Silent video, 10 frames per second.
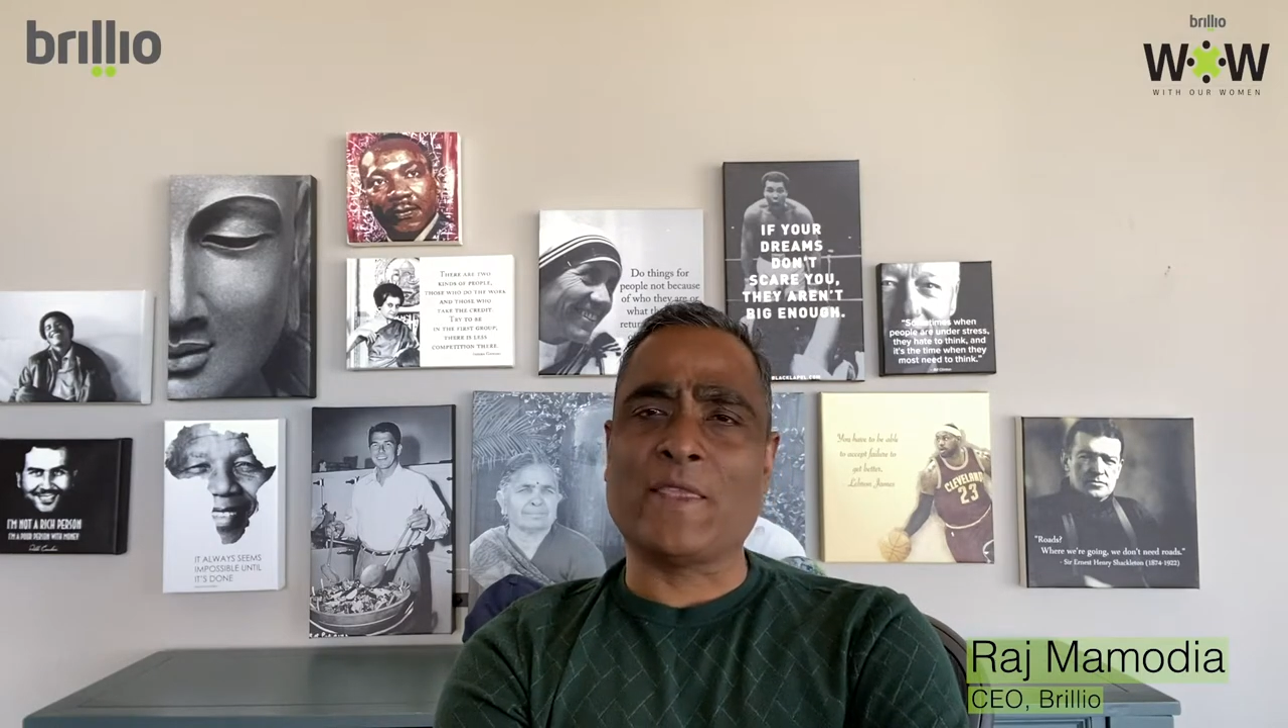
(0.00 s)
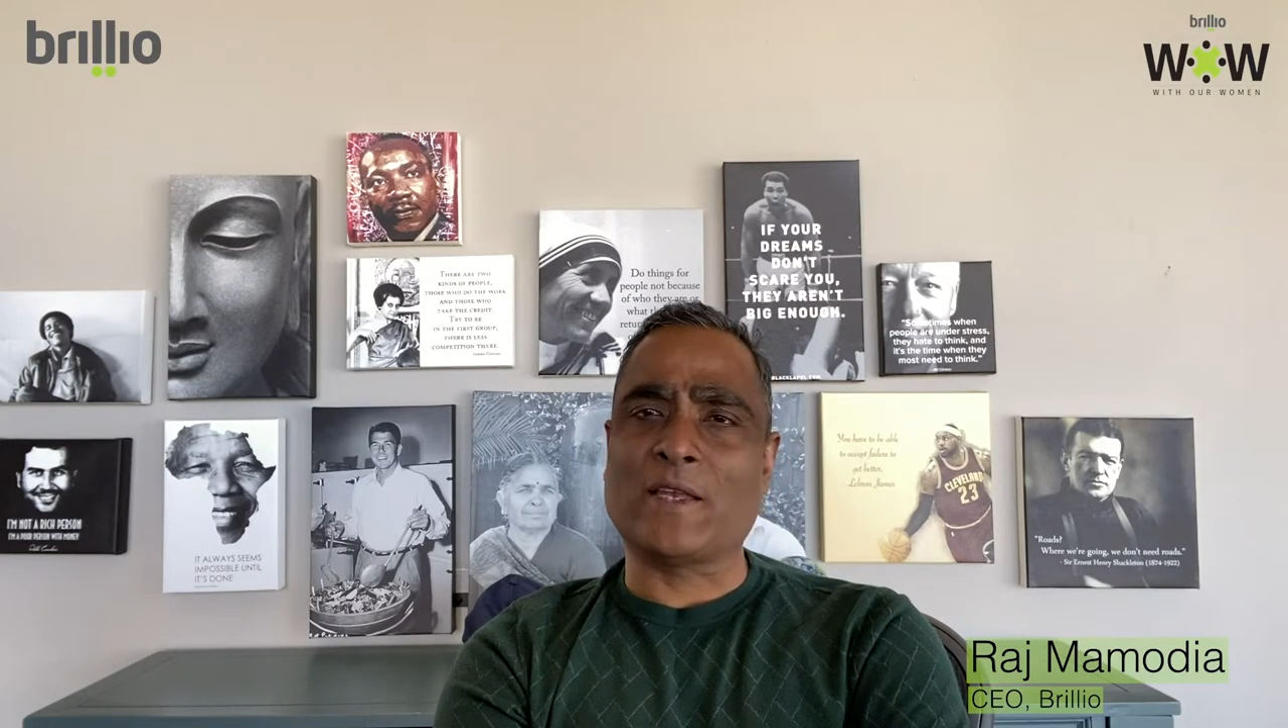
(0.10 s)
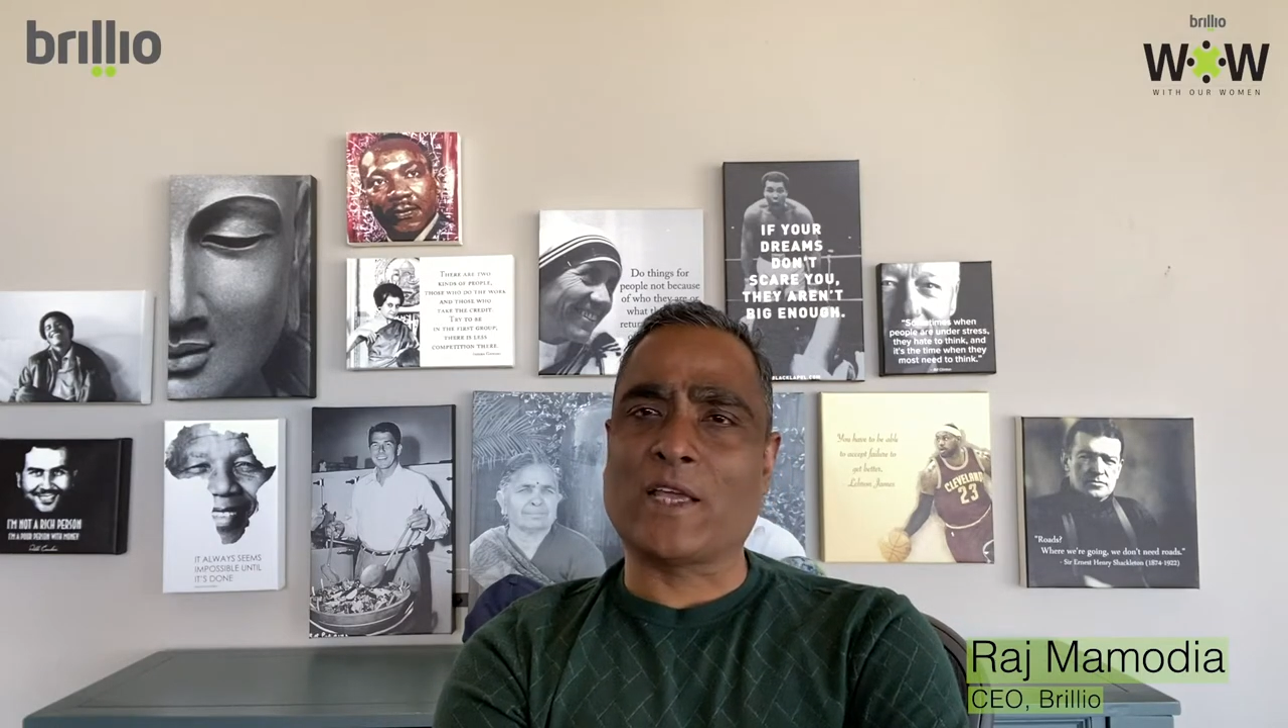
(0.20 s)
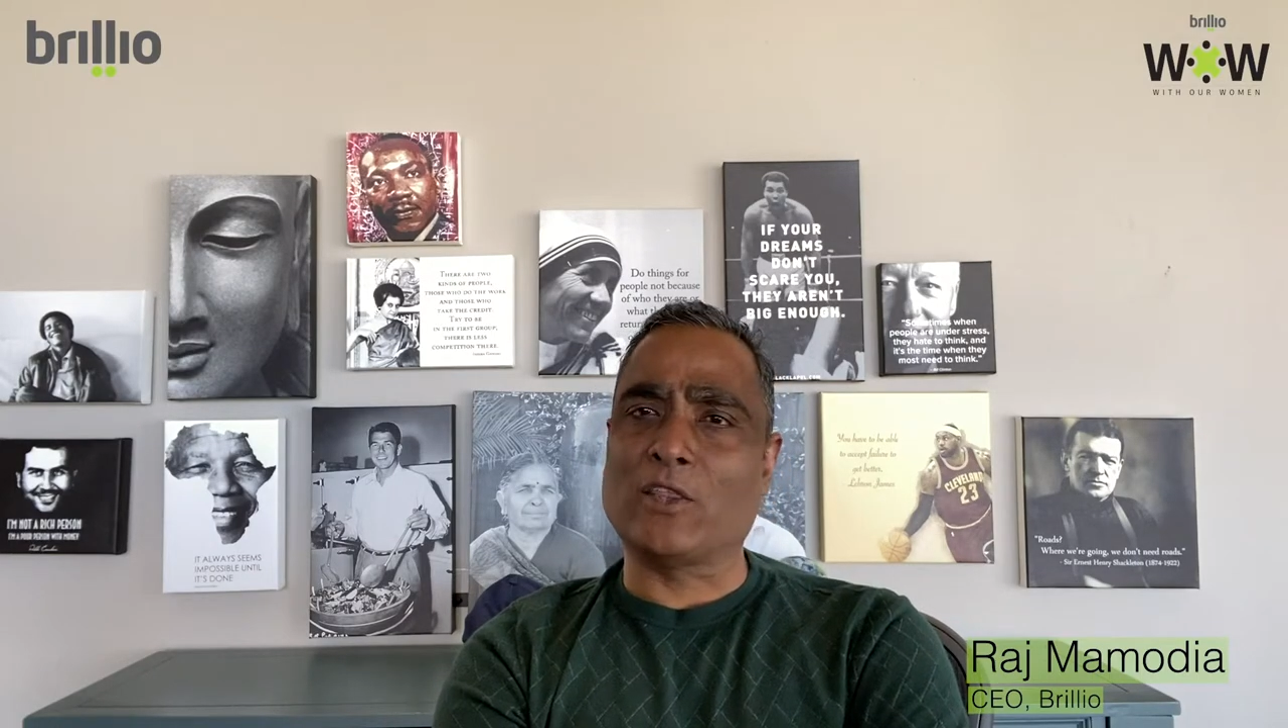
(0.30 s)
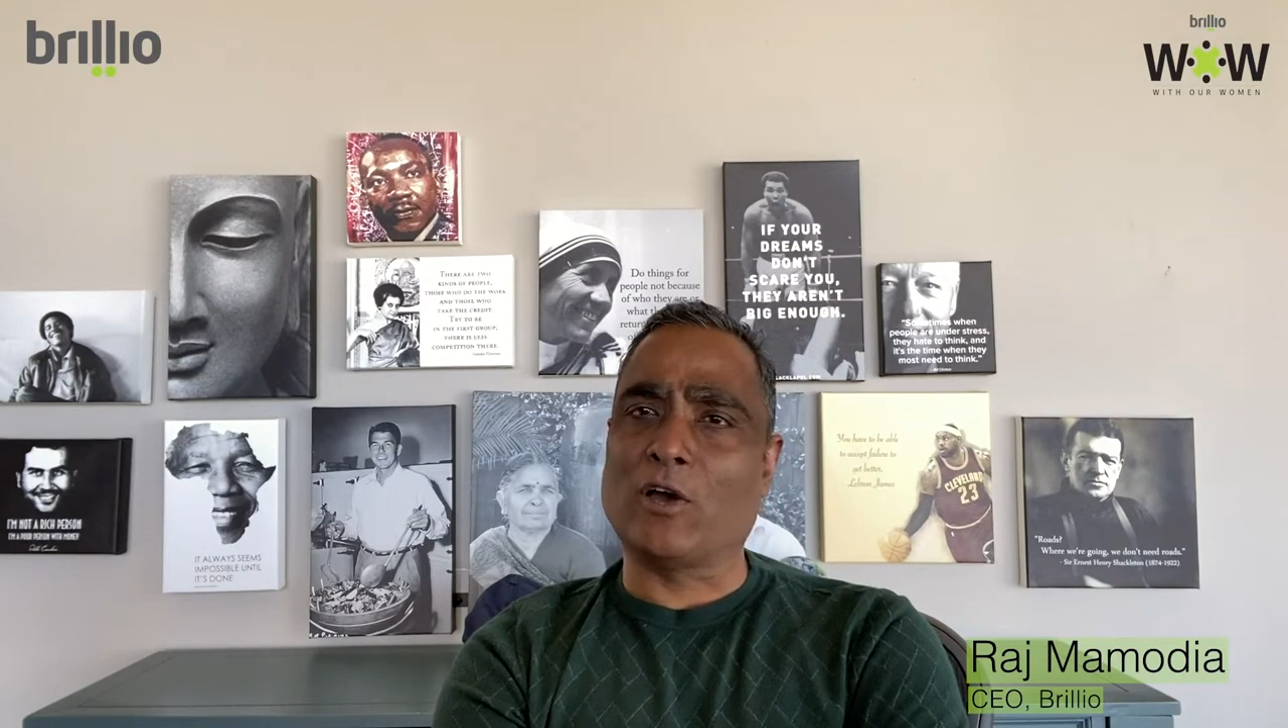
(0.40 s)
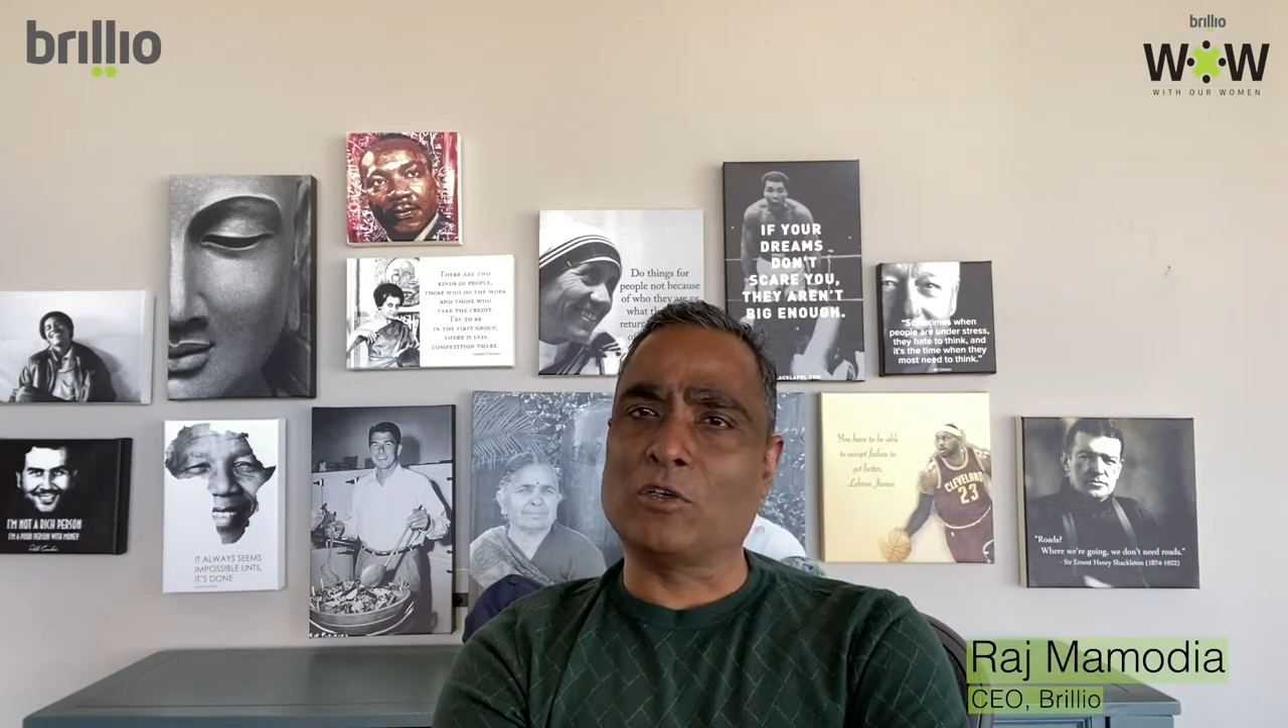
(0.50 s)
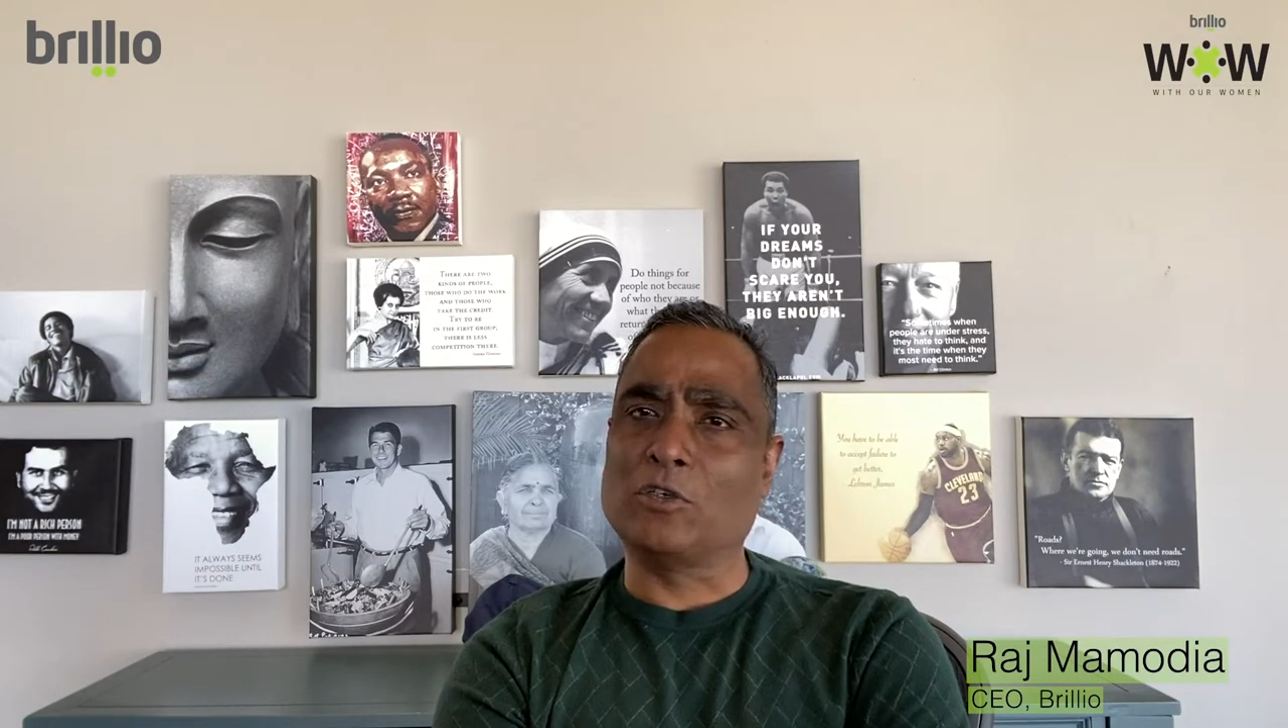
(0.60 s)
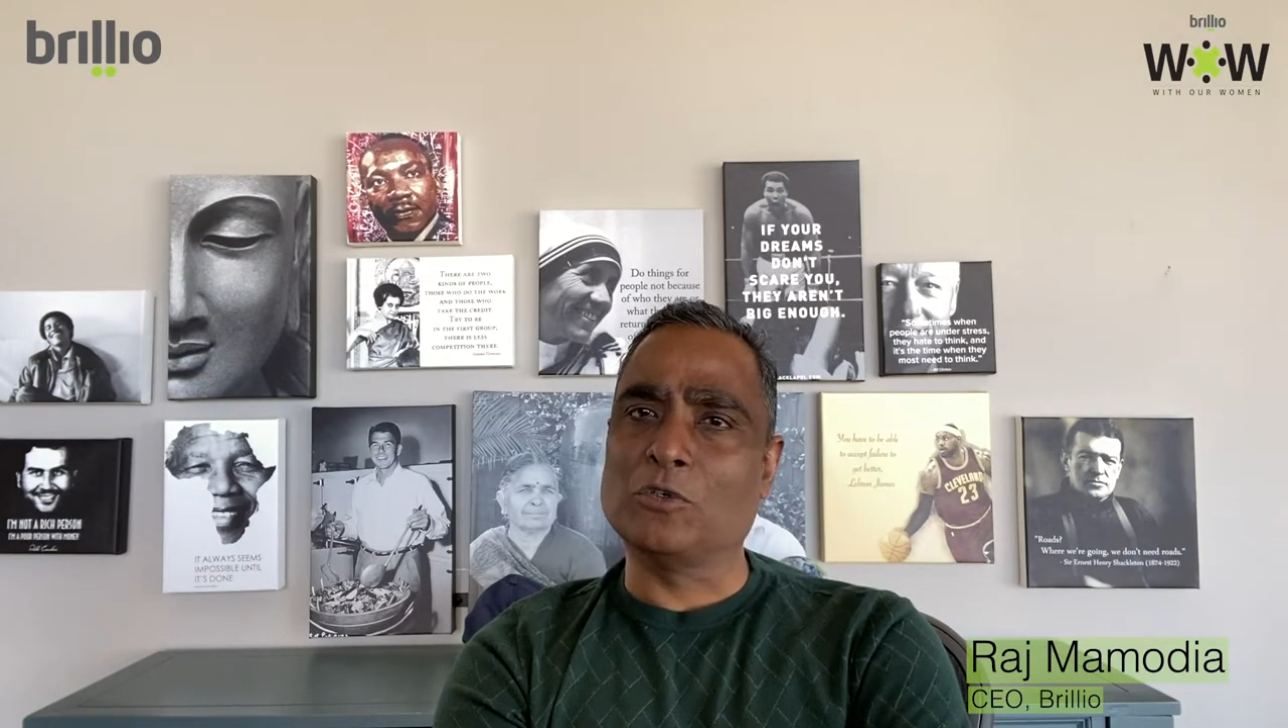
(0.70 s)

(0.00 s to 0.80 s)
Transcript: and cannot